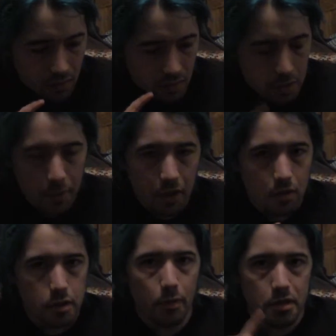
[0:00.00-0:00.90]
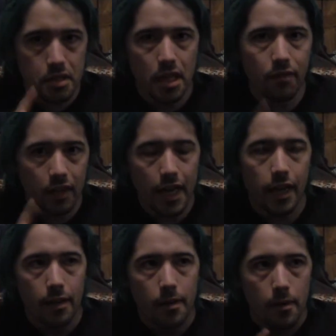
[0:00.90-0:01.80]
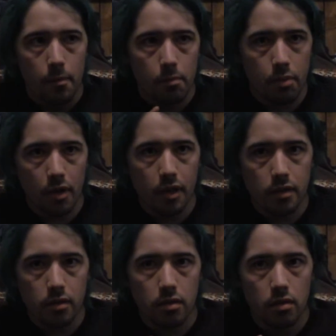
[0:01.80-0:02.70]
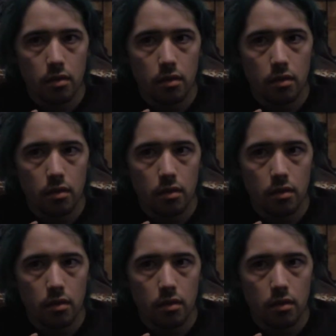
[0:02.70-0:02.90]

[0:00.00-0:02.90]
the superhero is supposed to save the day, but,